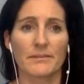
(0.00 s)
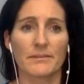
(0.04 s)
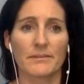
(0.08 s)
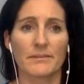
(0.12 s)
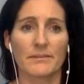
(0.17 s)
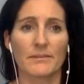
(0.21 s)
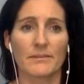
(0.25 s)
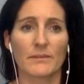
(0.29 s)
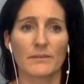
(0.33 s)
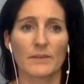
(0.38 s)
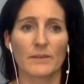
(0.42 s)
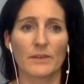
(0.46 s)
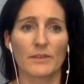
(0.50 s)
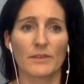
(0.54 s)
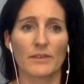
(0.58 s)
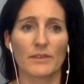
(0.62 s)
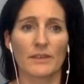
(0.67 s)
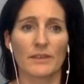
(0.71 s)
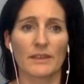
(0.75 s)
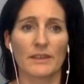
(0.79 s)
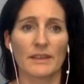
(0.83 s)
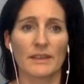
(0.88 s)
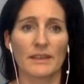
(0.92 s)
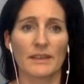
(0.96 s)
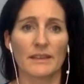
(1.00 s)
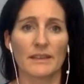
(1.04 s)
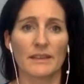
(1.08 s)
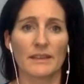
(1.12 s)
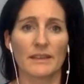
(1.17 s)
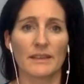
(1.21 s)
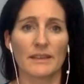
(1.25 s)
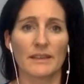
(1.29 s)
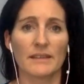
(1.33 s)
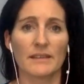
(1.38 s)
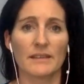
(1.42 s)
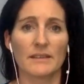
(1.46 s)
where you're feeling it.
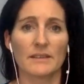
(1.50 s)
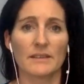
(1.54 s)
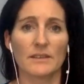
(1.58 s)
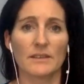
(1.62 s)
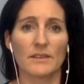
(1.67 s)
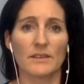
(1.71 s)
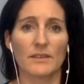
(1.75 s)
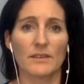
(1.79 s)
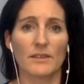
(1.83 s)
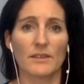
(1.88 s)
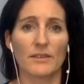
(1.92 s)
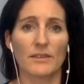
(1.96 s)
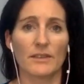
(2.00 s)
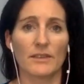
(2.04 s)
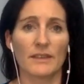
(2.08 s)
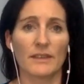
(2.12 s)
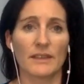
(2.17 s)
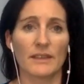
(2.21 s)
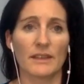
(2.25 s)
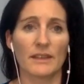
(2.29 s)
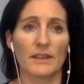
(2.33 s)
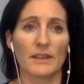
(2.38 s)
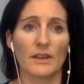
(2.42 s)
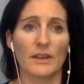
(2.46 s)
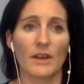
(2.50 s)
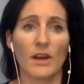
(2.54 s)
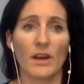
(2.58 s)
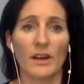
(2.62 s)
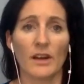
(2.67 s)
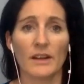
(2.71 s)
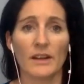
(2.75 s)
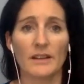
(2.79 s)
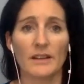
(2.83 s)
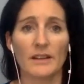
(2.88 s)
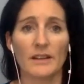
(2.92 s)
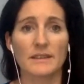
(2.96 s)
So if you're feeling in your
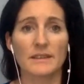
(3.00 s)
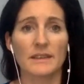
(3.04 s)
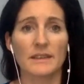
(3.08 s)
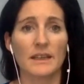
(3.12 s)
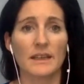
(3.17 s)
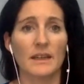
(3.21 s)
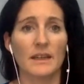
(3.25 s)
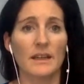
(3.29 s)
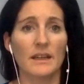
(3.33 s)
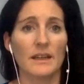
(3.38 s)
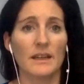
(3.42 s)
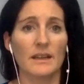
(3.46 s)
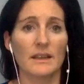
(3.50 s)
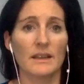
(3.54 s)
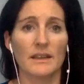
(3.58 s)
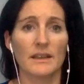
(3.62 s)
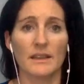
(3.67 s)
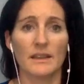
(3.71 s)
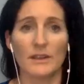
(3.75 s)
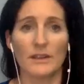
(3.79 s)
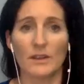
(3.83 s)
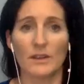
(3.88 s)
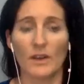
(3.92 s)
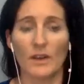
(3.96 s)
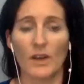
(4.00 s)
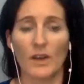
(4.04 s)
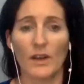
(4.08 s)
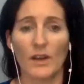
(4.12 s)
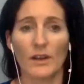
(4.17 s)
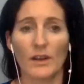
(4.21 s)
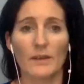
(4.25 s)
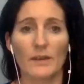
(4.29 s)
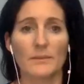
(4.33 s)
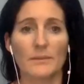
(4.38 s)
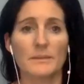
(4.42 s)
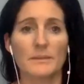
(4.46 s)
heart, in your
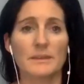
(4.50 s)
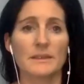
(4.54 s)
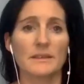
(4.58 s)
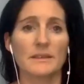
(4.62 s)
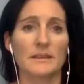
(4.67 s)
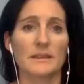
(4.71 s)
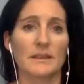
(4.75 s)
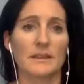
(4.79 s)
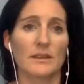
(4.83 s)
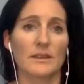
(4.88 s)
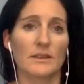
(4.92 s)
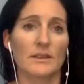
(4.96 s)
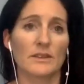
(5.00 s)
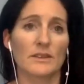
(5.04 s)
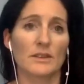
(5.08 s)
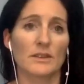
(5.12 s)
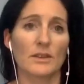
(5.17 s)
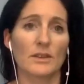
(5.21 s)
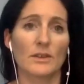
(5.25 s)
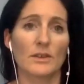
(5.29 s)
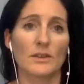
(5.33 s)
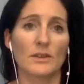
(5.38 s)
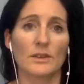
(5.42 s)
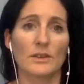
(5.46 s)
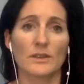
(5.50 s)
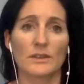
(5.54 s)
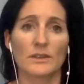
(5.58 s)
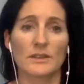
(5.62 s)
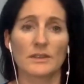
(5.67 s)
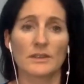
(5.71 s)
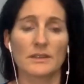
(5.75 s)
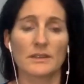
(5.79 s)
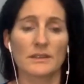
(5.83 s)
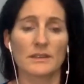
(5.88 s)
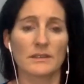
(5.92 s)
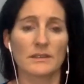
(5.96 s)
arms, in your
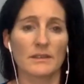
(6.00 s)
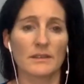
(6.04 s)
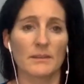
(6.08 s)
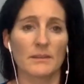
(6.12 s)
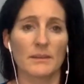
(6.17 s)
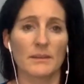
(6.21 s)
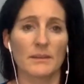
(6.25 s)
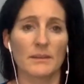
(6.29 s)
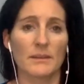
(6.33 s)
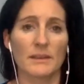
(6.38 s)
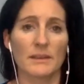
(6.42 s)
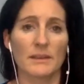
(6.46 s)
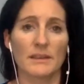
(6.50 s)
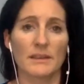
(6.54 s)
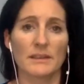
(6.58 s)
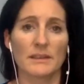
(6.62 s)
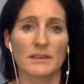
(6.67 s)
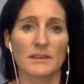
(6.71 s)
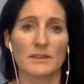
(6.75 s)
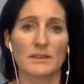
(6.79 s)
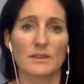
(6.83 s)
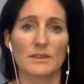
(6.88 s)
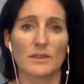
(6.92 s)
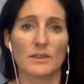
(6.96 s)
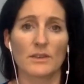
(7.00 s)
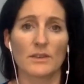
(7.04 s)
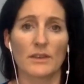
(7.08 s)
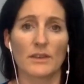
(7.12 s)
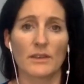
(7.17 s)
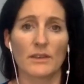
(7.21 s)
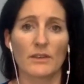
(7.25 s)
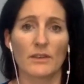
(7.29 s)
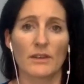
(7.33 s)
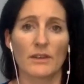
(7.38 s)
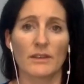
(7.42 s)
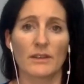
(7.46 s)
shoulders, I mean, there's no right or
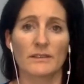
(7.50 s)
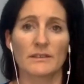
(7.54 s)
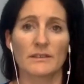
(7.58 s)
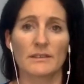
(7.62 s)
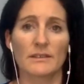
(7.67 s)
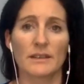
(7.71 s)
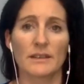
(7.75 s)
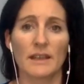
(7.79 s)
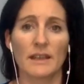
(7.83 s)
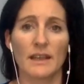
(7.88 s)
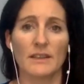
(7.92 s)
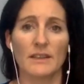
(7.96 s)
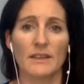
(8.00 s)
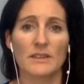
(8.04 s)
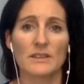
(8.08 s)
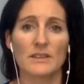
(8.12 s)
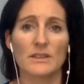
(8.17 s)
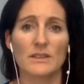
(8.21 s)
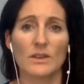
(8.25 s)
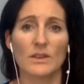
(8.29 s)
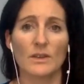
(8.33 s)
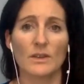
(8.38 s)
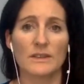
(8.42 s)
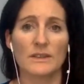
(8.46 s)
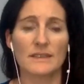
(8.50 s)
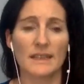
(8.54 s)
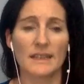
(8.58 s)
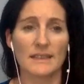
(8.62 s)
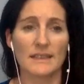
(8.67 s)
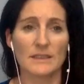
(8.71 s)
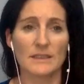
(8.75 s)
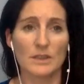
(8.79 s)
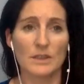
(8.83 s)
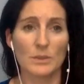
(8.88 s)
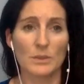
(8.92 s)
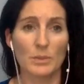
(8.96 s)
wrong. You just notice as
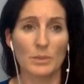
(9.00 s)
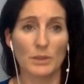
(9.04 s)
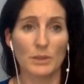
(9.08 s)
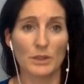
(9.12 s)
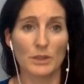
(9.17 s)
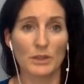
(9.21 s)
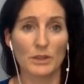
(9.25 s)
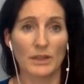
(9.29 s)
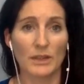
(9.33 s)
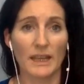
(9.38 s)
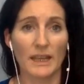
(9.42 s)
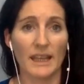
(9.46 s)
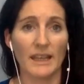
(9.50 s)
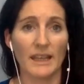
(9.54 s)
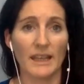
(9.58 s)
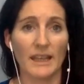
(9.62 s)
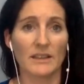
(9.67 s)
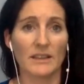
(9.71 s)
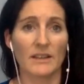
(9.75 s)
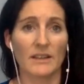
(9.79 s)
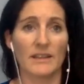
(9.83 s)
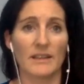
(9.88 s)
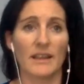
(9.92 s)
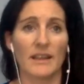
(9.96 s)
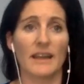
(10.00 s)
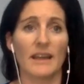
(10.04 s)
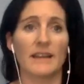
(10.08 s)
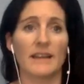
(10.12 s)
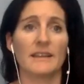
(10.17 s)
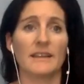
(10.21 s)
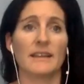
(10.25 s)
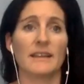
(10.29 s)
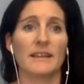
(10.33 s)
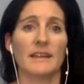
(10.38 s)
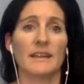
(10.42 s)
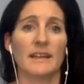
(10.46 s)
you put your hand on that,
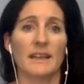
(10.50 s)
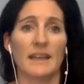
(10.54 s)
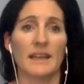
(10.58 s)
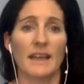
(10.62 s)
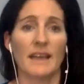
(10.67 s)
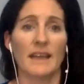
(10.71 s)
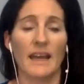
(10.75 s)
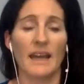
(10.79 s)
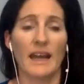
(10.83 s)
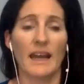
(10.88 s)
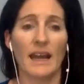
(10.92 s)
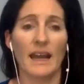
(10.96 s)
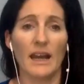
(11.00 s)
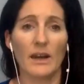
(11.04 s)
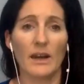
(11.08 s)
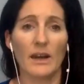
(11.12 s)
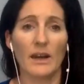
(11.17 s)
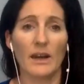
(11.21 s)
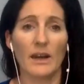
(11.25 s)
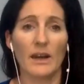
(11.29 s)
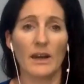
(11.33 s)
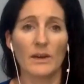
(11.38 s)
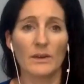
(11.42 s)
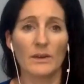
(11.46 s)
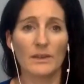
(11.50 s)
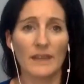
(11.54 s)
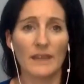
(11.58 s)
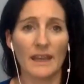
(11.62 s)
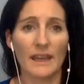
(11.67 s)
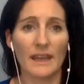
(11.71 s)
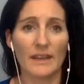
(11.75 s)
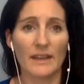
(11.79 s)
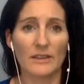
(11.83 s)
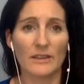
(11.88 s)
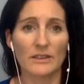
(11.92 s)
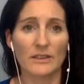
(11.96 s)
how the
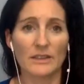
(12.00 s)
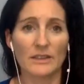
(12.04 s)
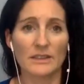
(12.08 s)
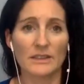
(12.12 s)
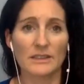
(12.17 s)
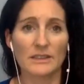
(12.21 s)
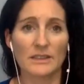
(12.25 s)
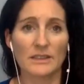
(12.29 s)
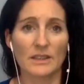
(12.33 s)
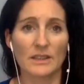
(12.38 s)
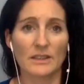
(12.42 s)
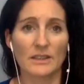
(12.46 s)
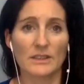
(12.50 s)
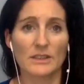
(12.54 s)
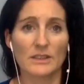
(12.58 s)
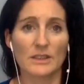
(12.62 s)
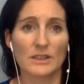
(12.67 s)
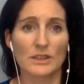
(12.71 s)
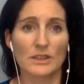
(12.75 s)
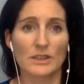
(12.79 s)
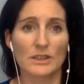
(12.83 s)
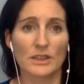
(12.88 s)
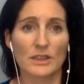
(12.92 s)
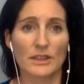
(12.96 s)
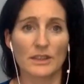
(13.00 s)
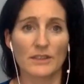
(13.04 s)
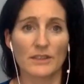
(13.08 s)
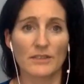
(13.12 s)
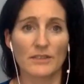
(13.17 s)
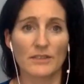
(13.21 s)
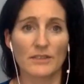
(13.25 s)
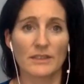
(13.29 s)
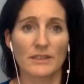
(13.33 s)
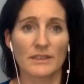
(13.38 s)
energy starts to shift